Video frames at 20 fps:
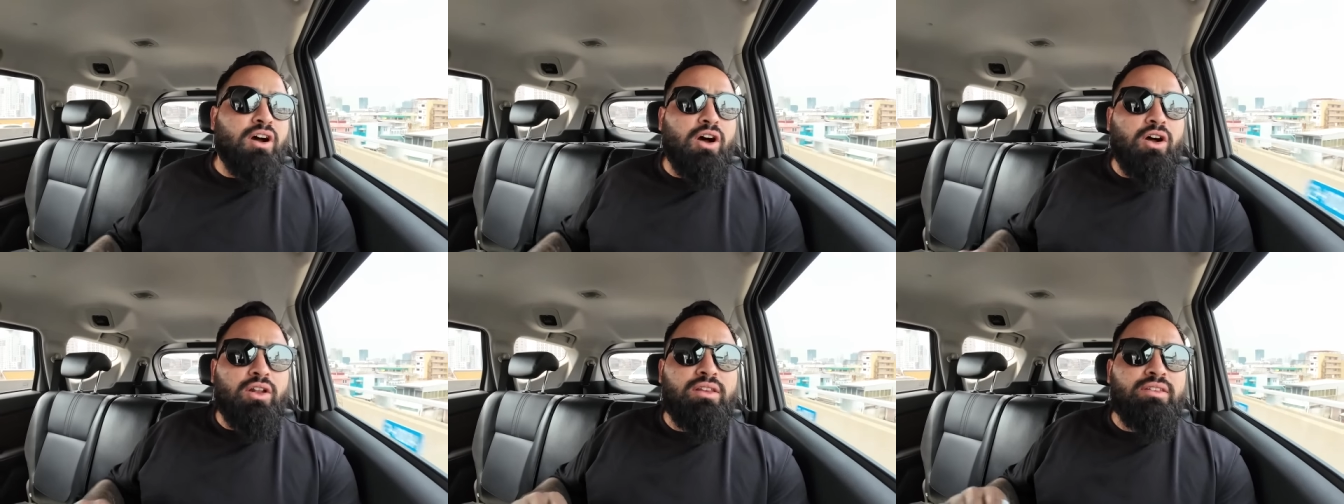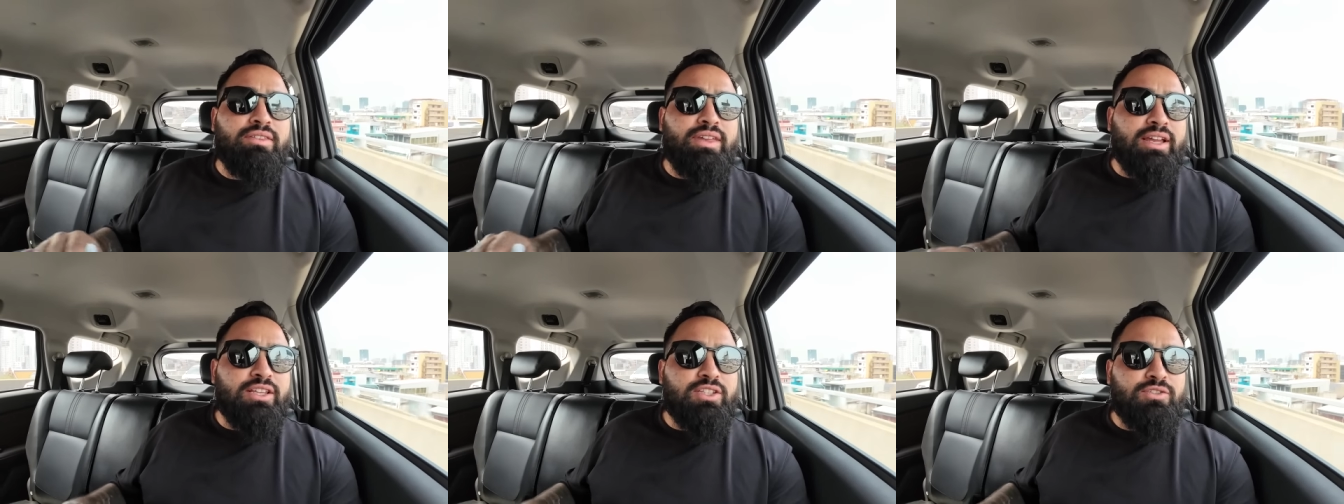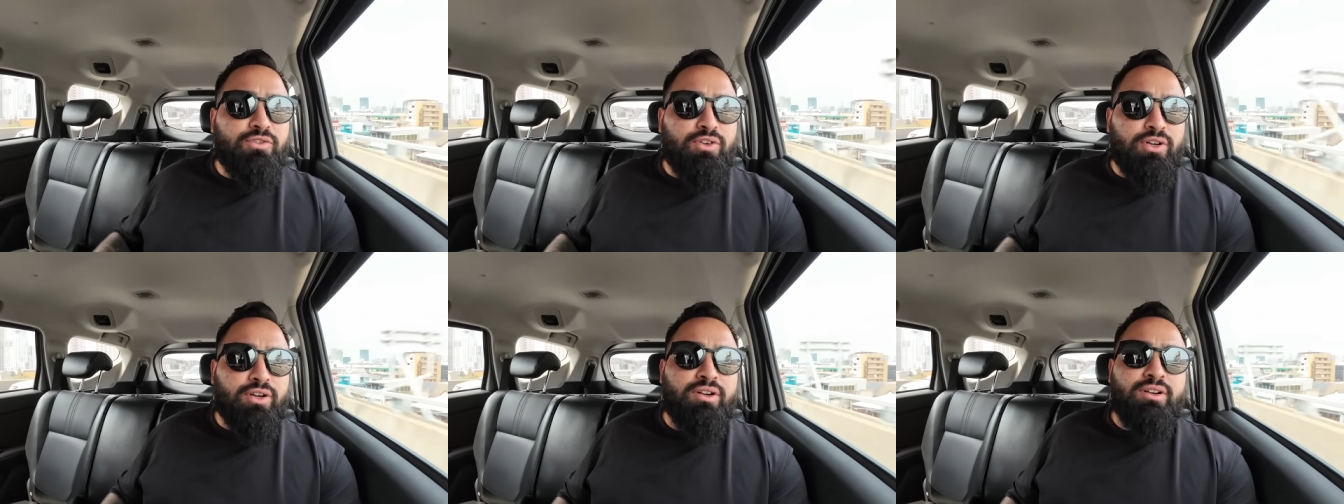All of that's
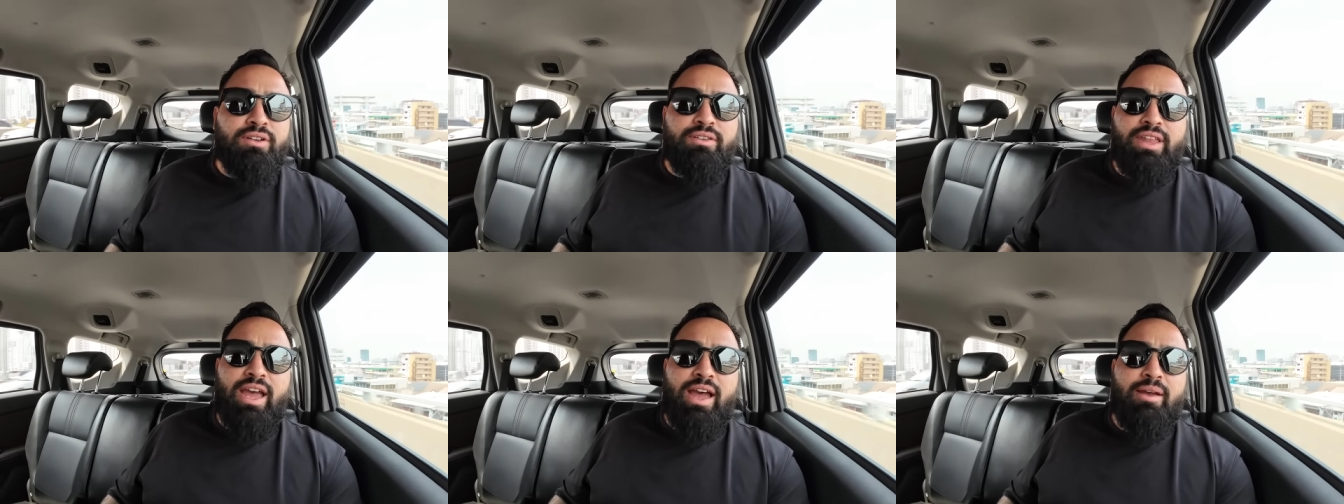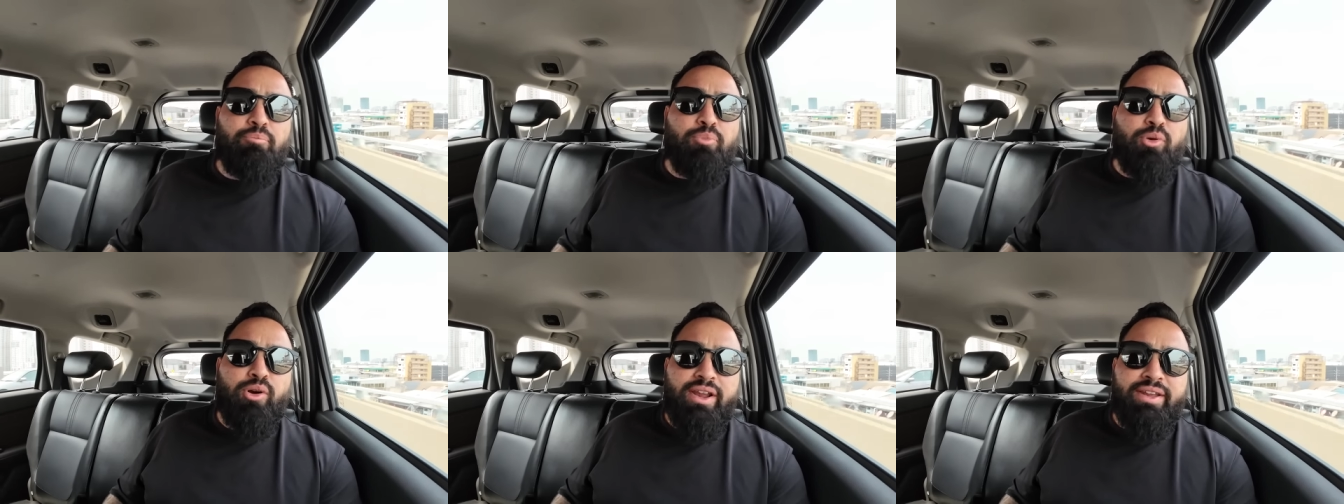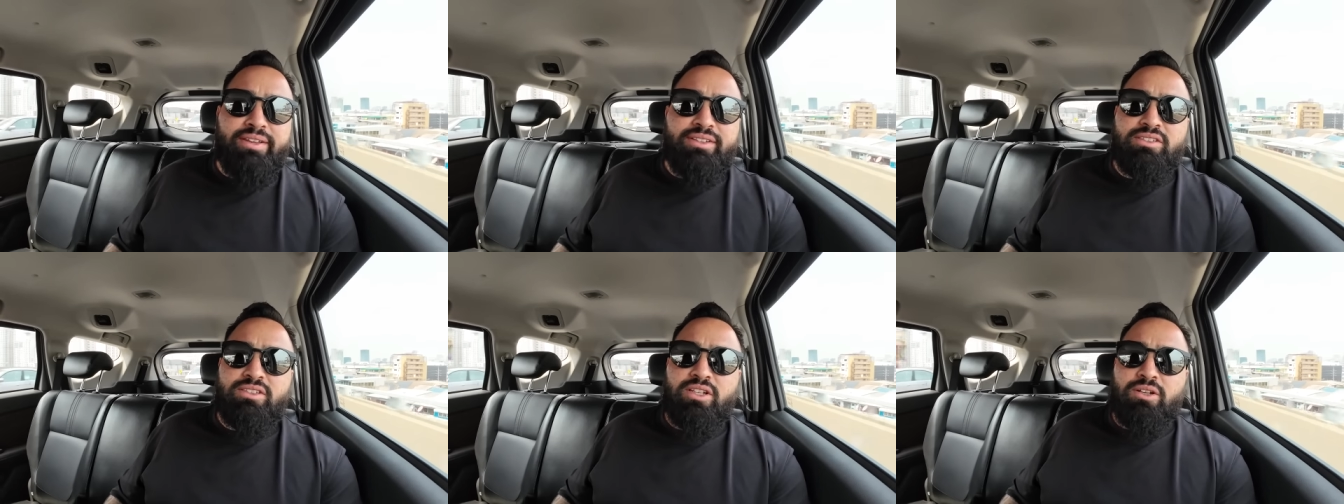for that
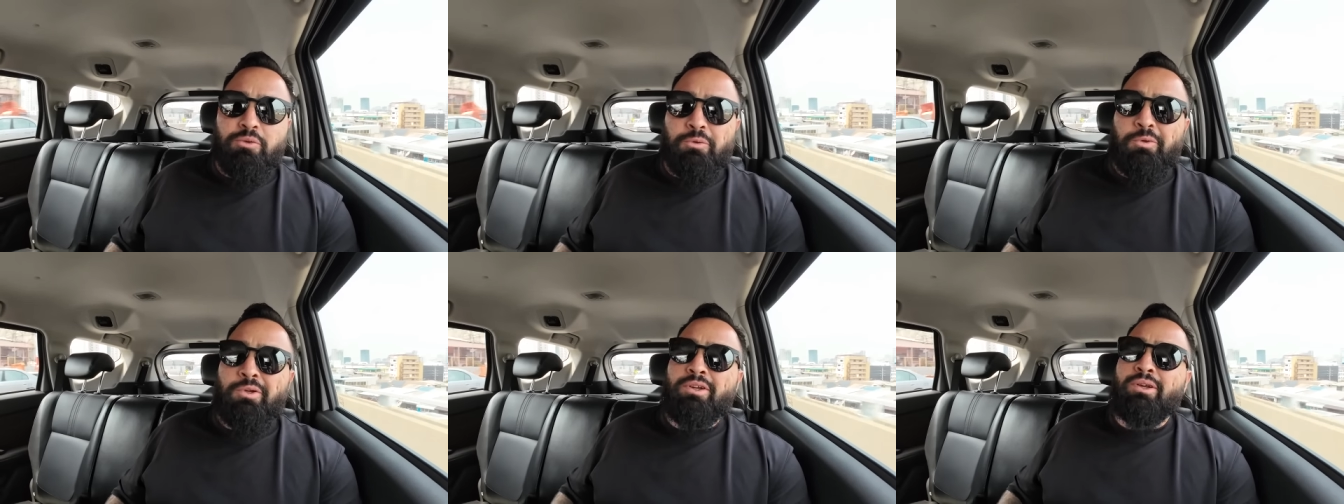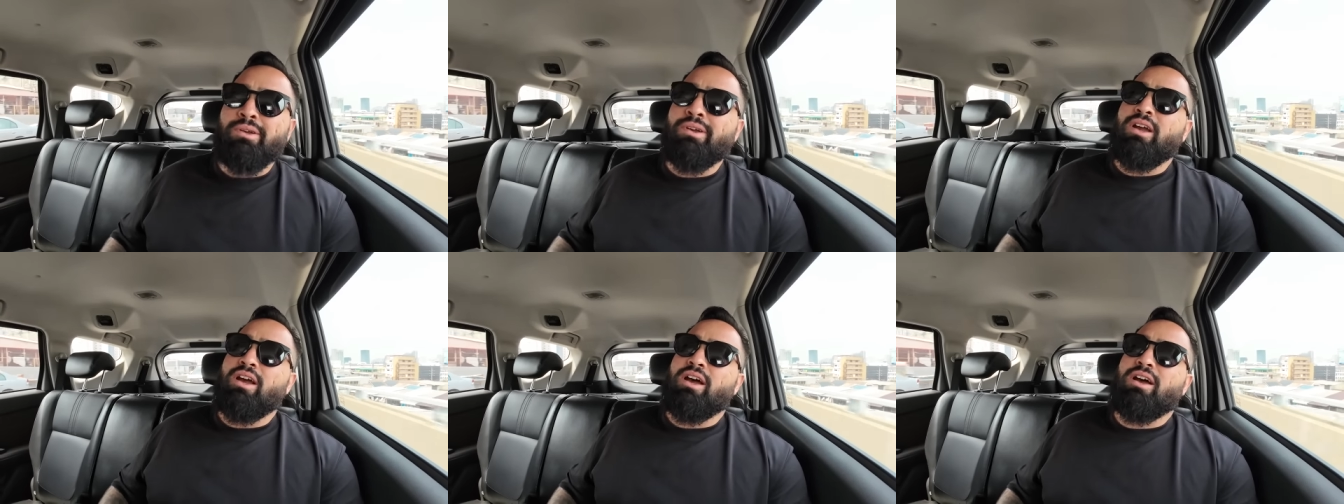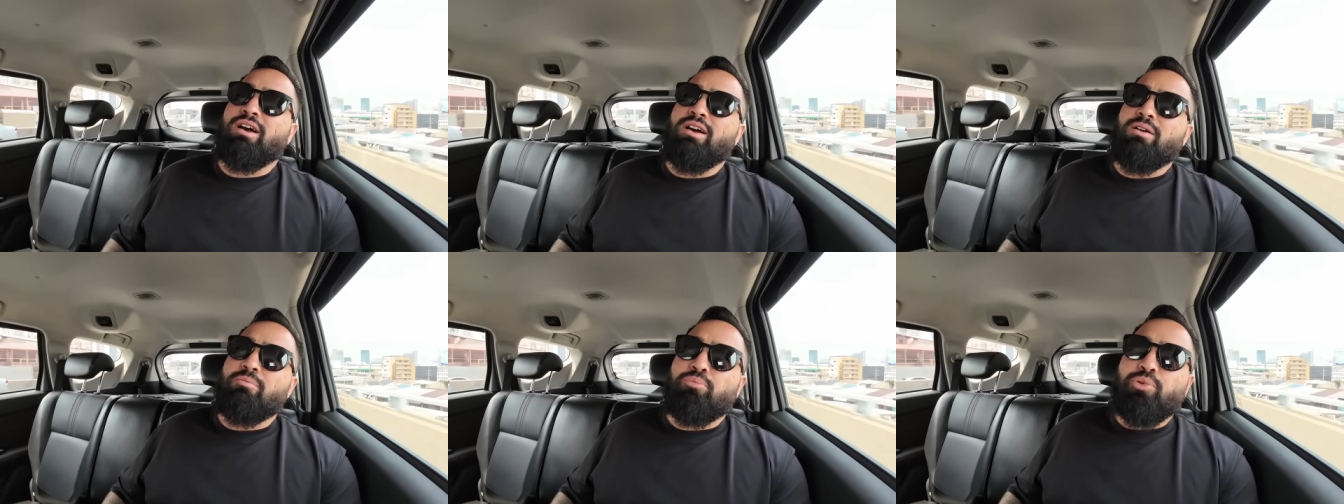price. So
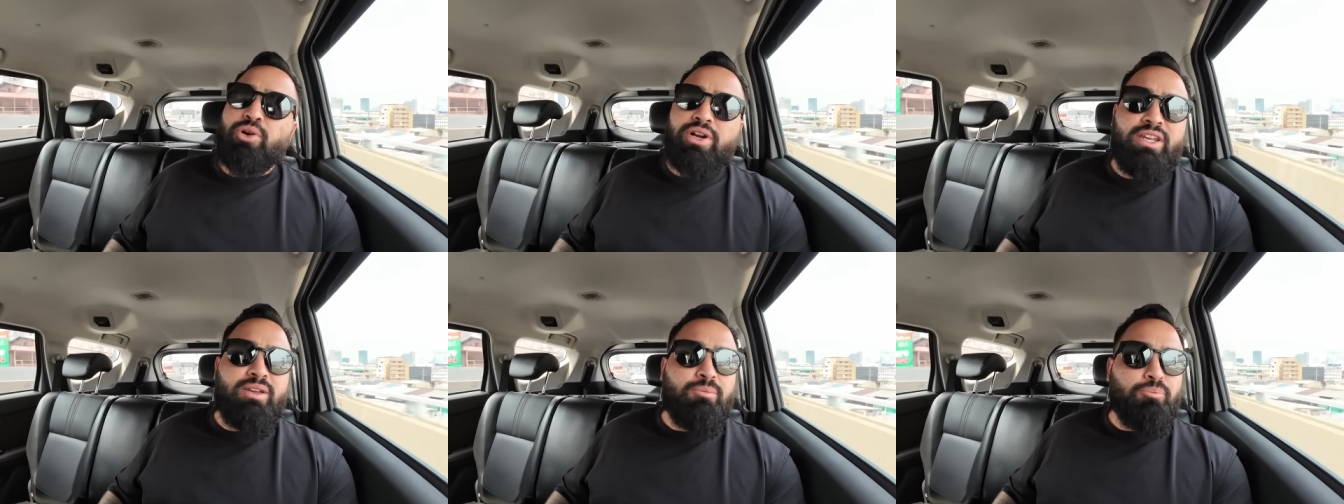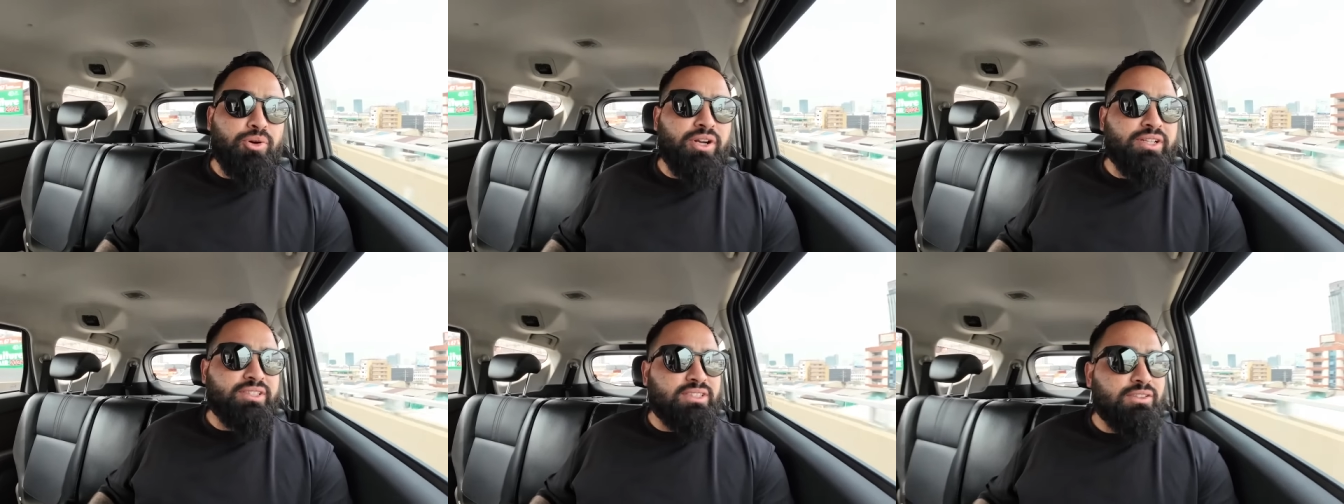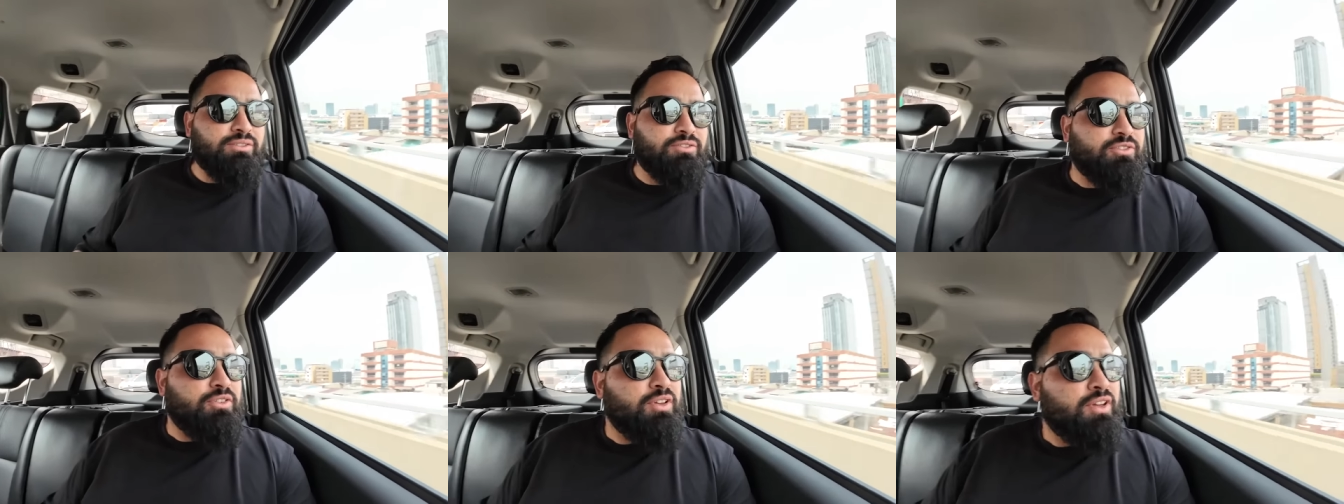pretty
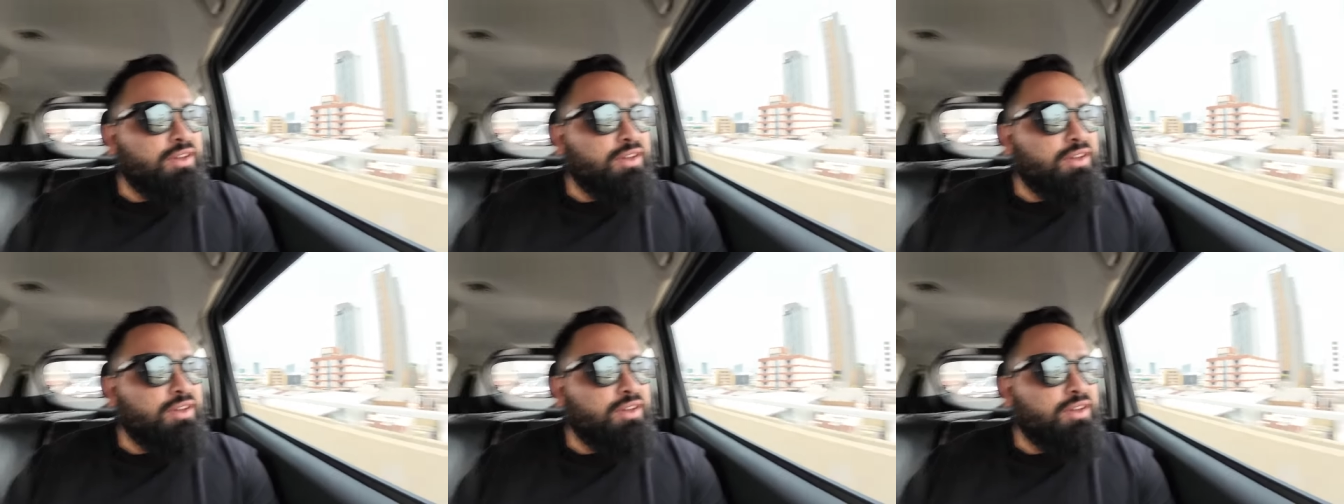impressive.